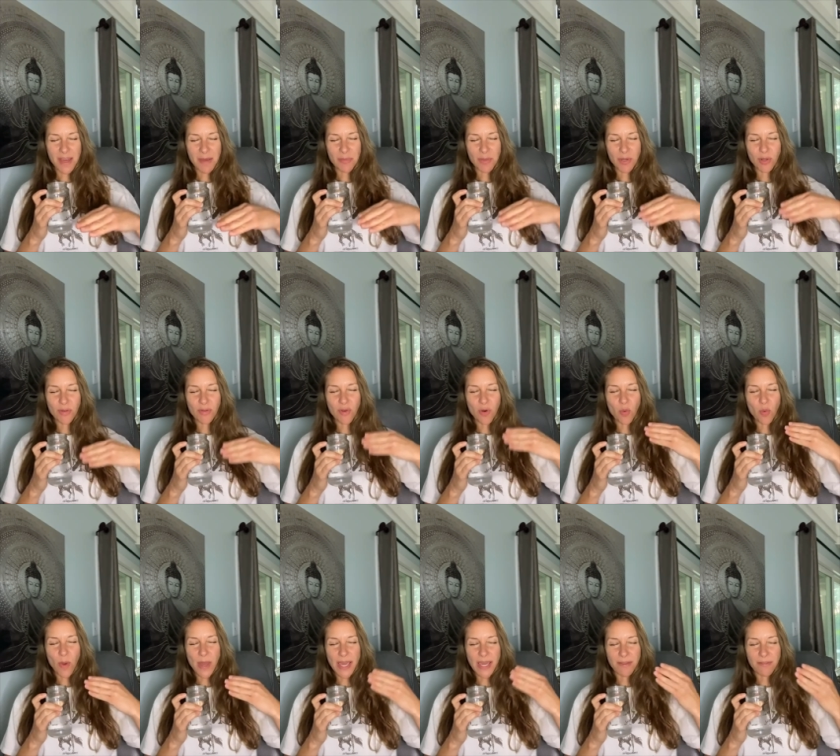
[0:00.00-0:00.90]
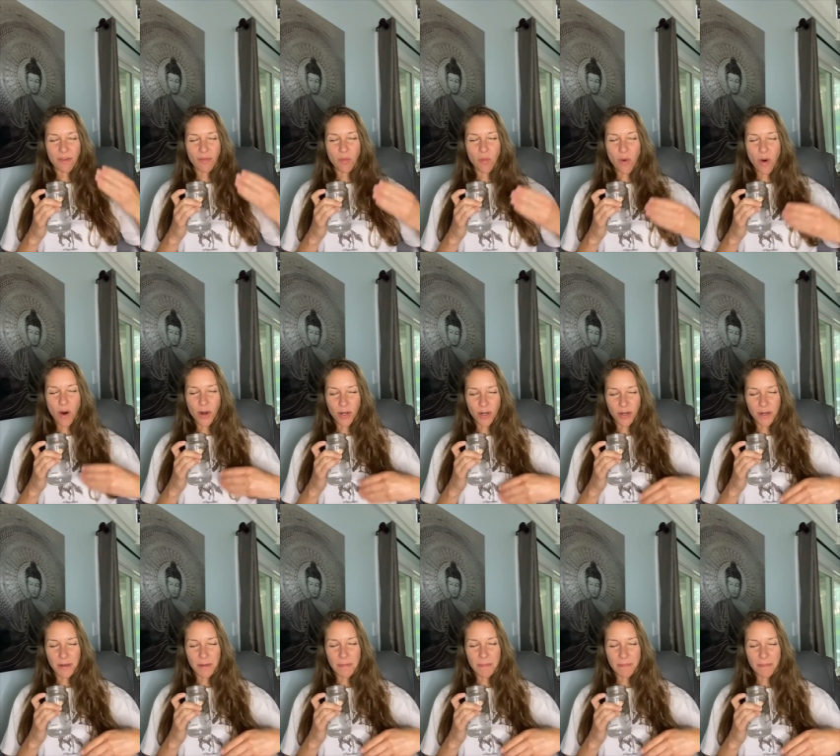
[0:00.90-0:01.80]
that beautiful wave of
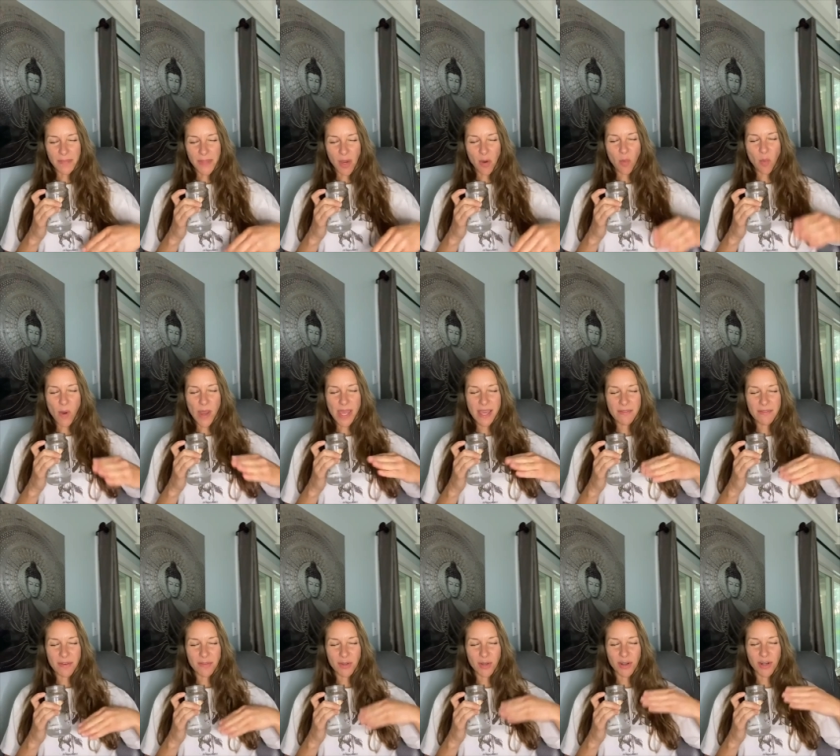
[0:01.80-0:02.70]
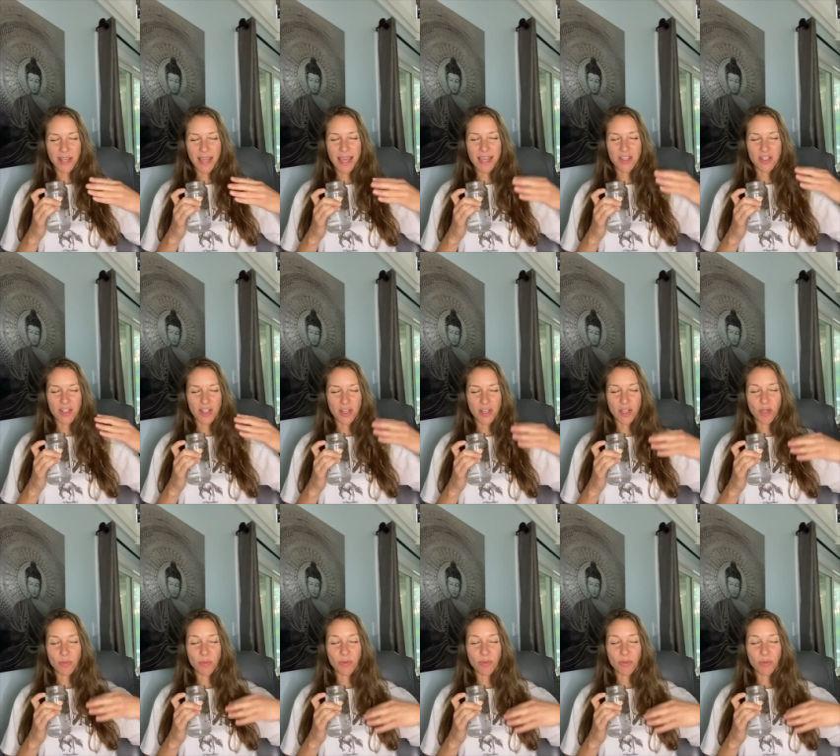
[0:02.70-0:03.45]
water, that wave of creation.